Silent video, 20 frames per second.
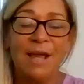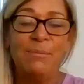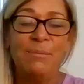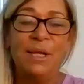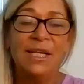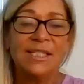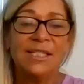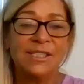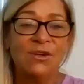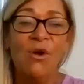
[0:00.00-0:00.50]
I
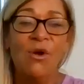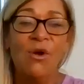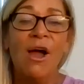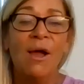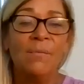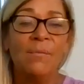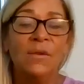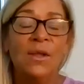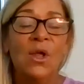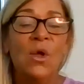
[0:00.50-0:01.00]
mean, it's
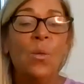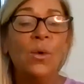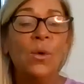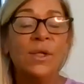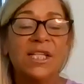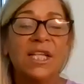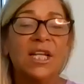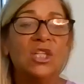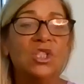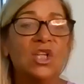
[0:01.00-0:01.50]
not.
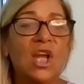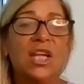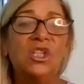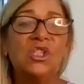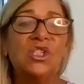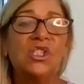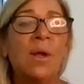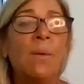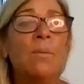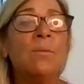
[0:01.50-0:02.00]
What's going to
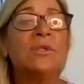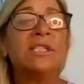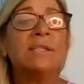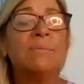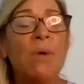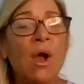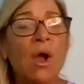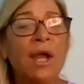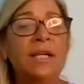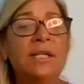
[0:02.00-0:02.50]
change someone's
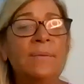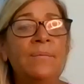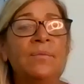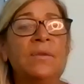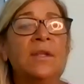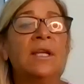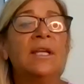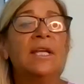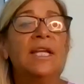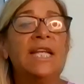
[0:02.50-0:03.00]
mind
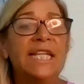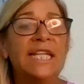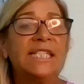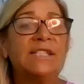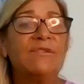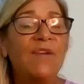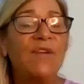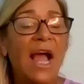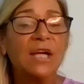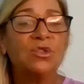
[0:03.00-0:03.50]

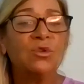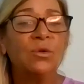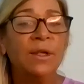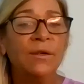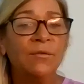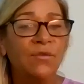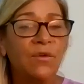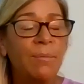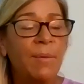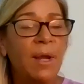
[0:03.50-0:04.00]
is factual
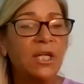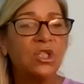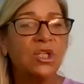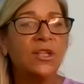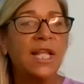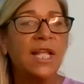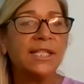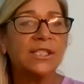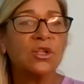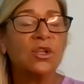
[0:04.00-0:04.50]

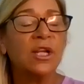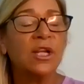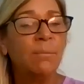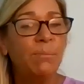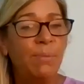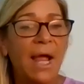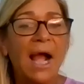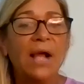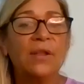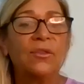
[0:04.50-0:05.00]
information that's going to
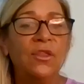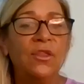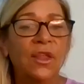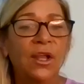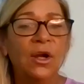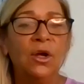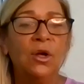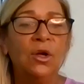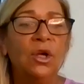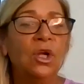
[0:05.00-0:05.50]
impact
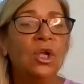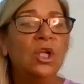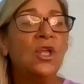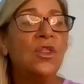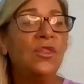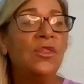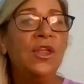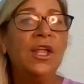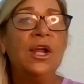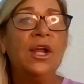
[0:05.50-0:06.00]
their
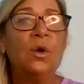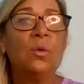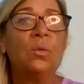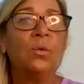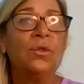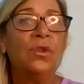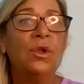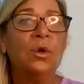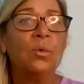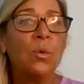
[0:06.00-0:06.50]

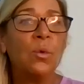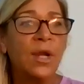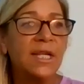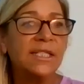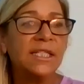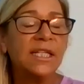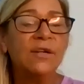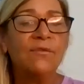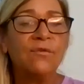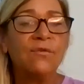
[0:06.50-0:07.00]
their their
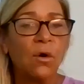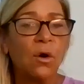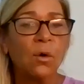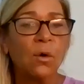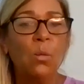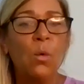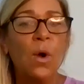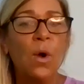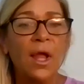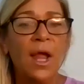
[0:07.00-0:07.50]
reason
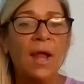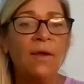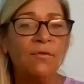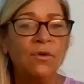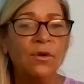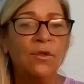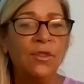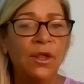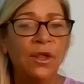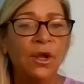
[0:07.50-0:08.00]
for
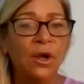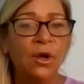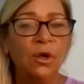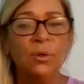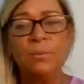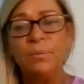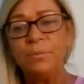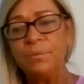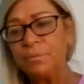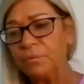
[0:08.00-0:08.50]
whatever
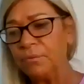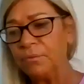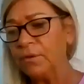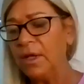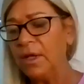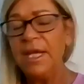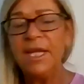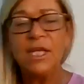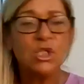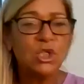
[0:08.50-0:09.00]
their
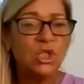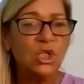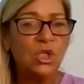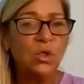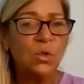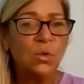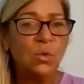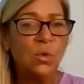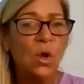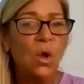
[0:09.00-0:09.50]

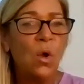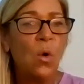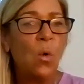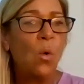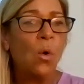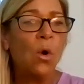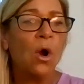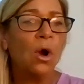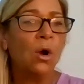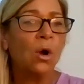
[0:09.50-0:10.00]
issue
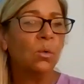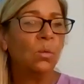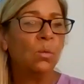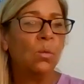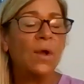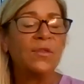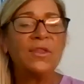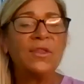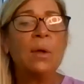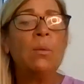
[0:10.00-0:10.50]
or
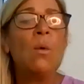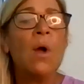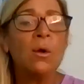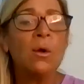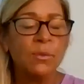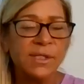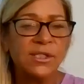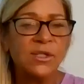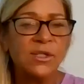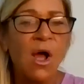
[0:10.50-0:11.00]
what they
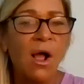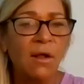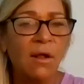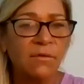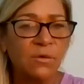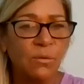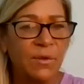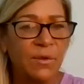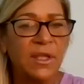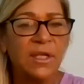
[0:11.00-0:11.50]
want
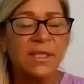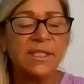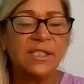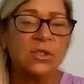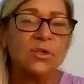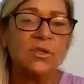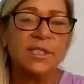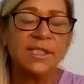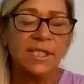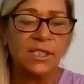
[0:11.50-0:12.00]
resolved within a
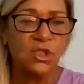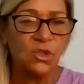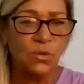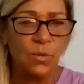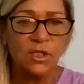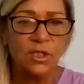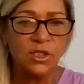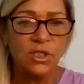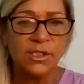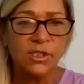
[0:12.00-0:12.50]
certain
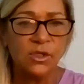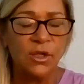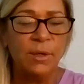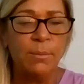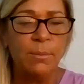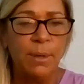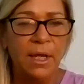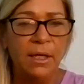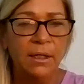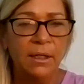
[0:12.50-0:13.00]
situation is going
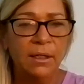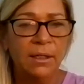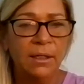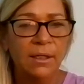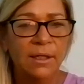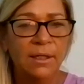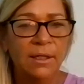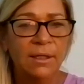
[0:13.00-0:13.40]
to be.